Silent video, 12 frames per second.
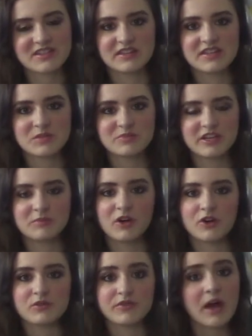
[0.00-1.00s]
and this being
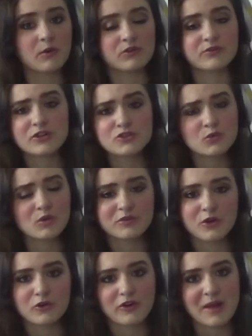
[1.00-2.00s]
part of our virtual
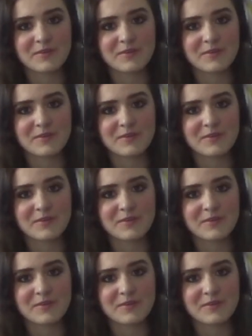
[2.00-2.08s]
programming.